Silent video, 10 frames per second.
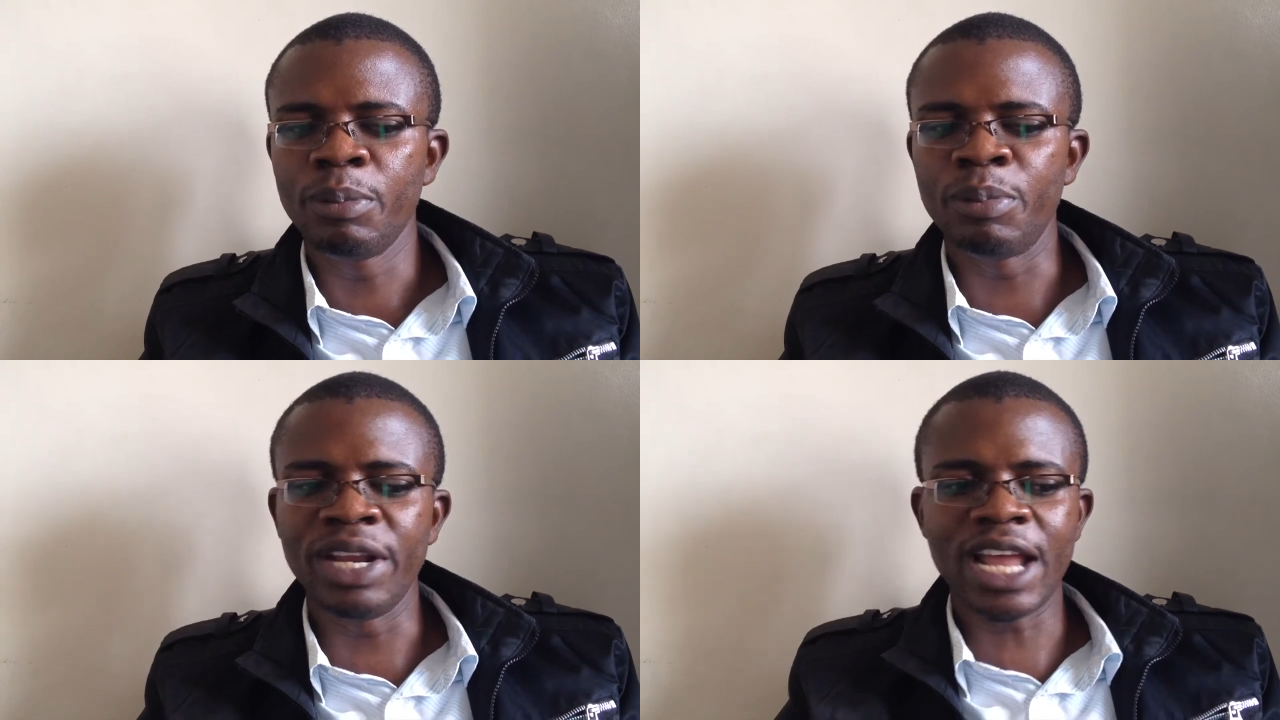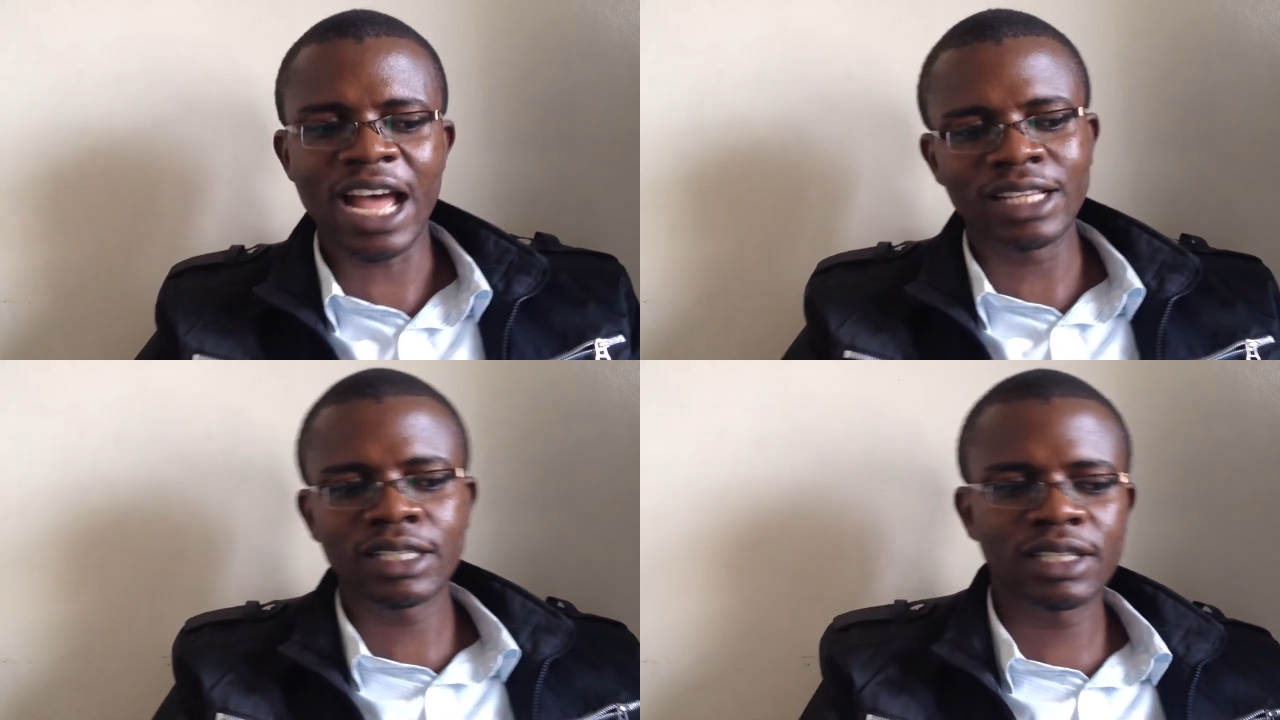made
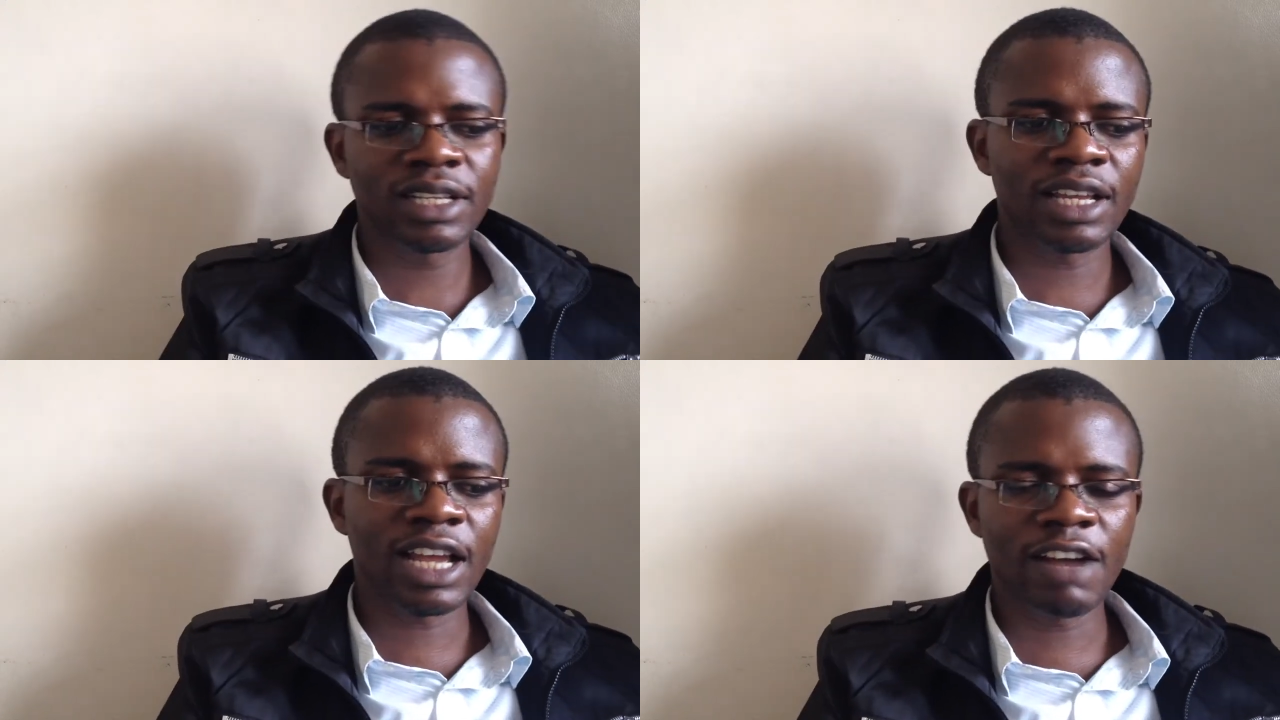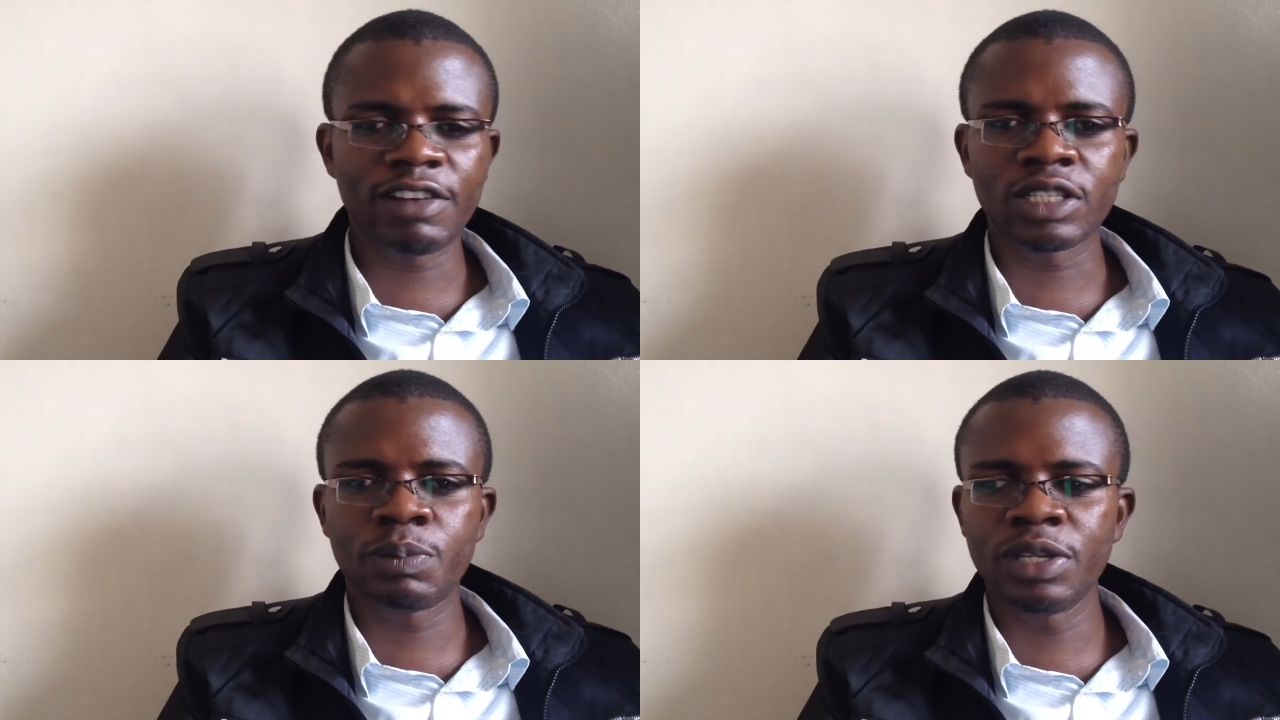us have
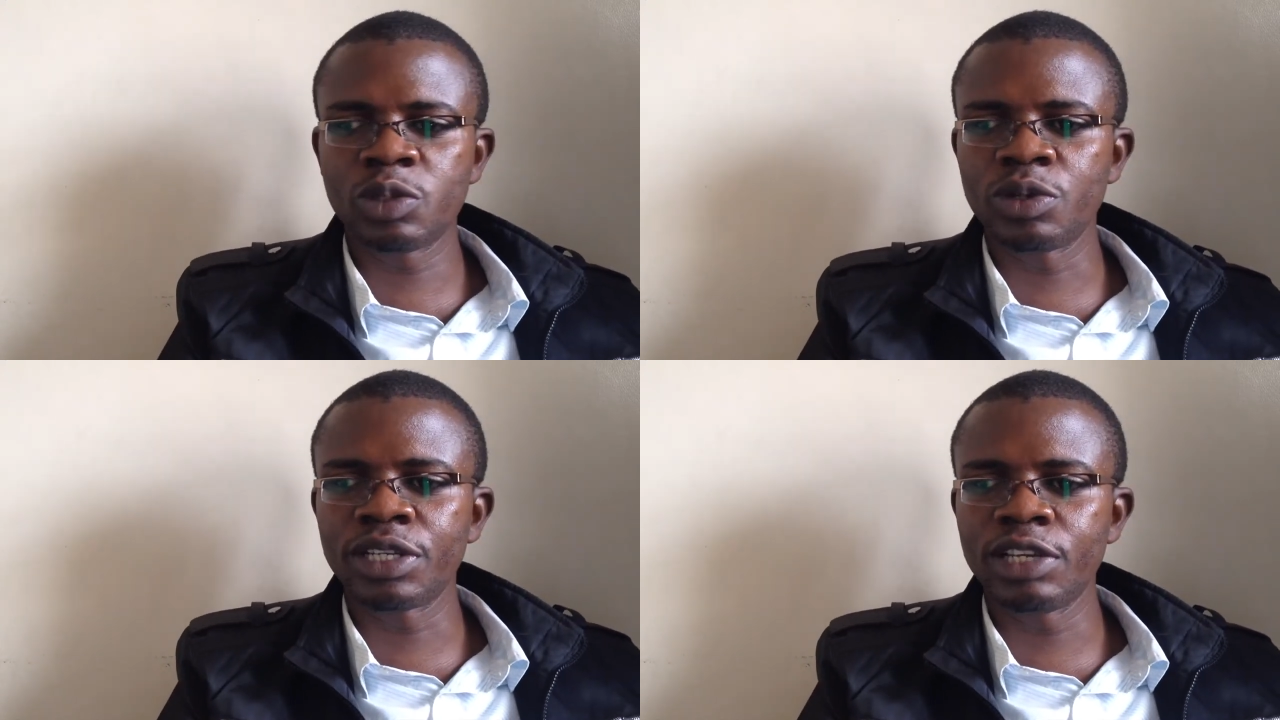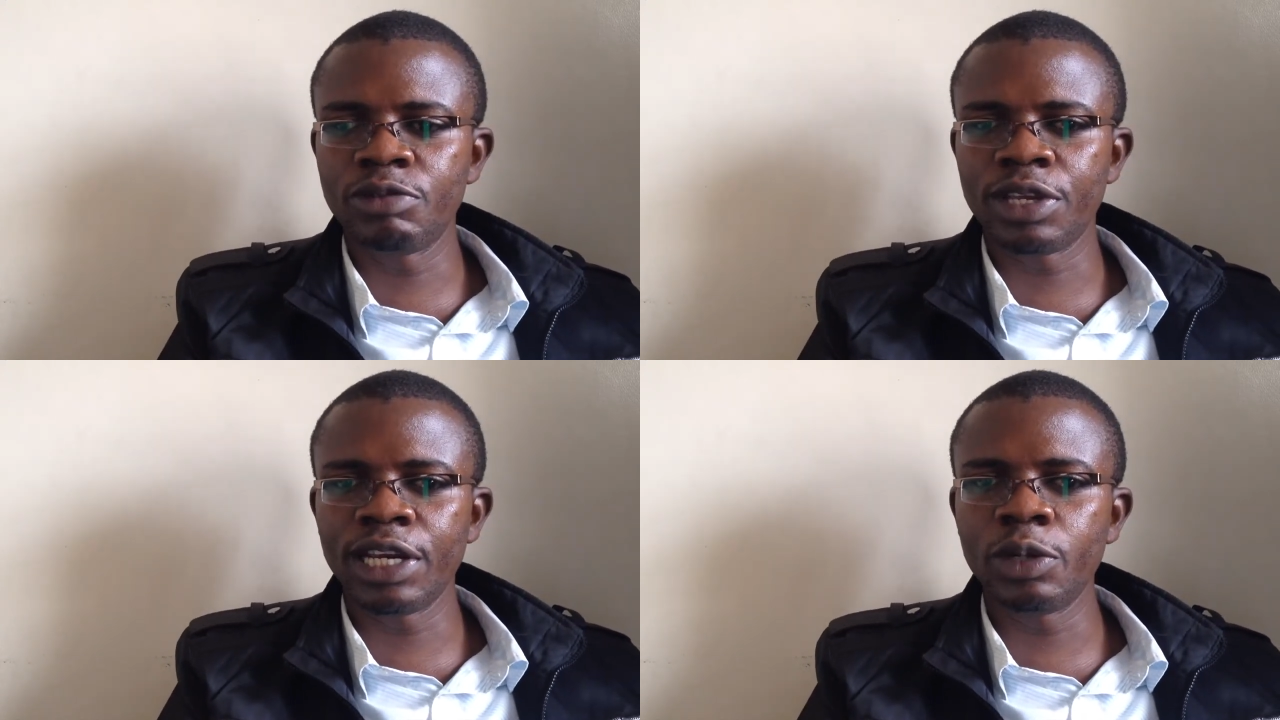a space to engage
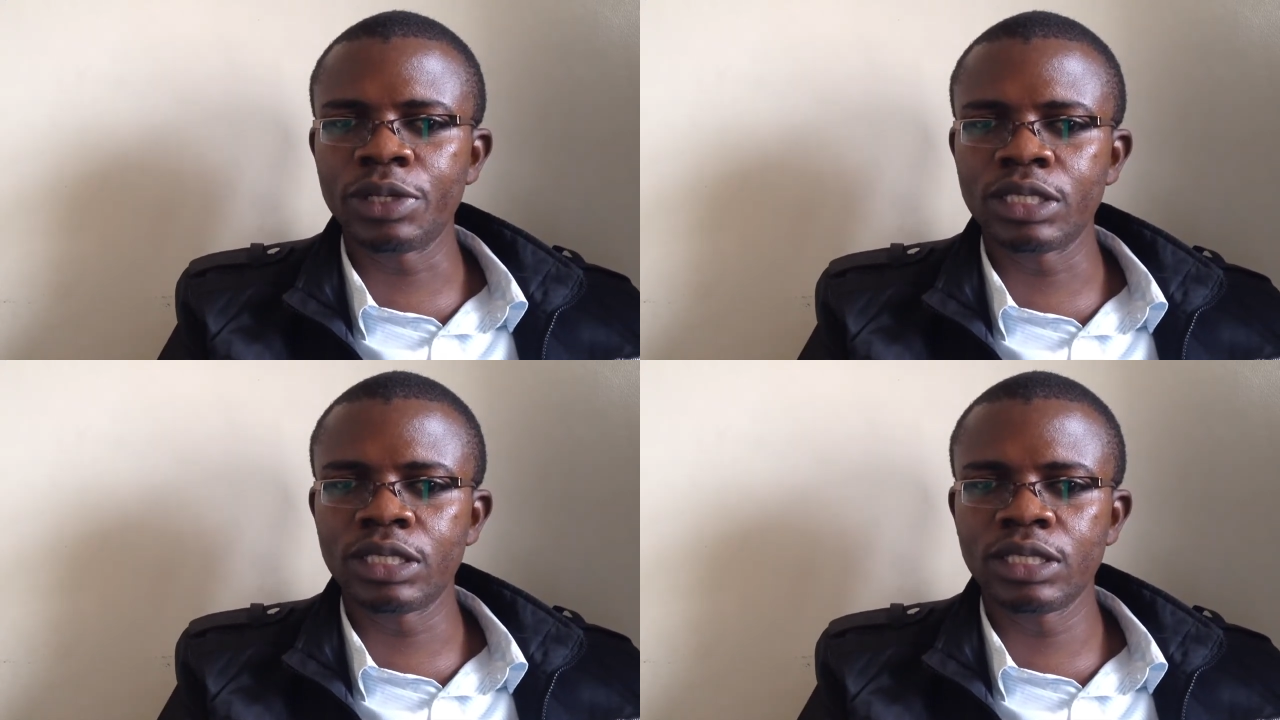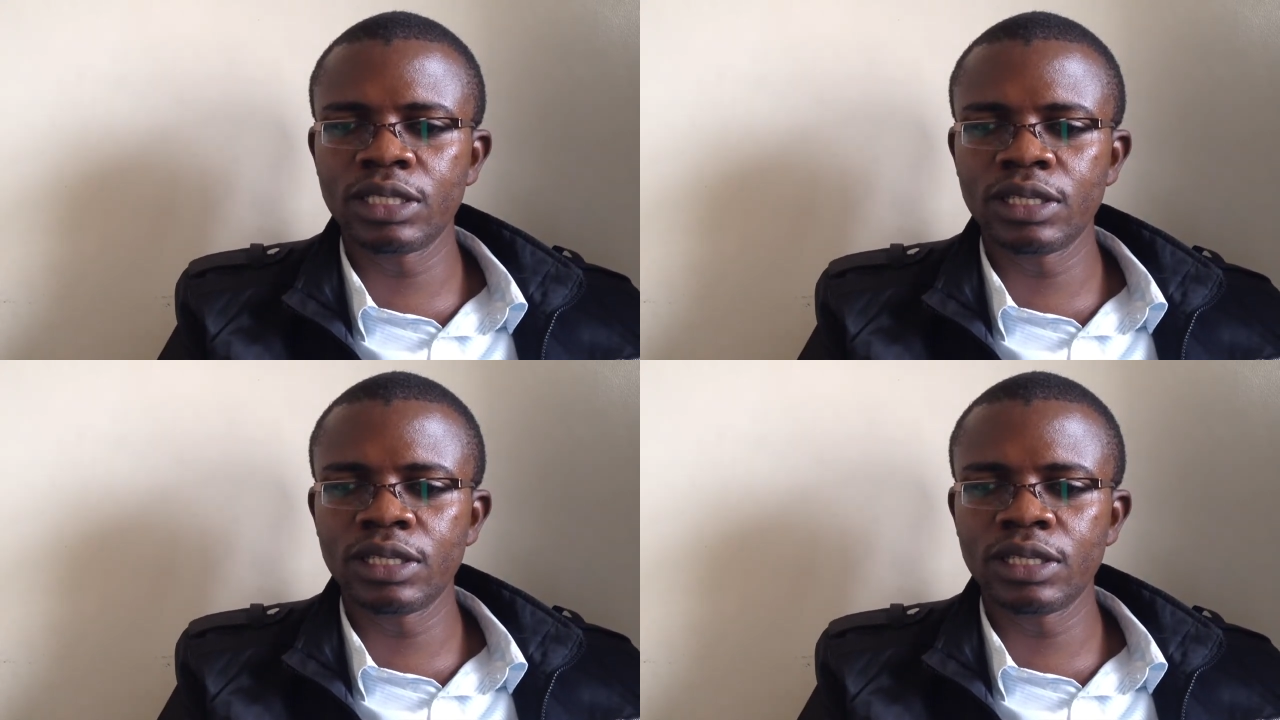the railways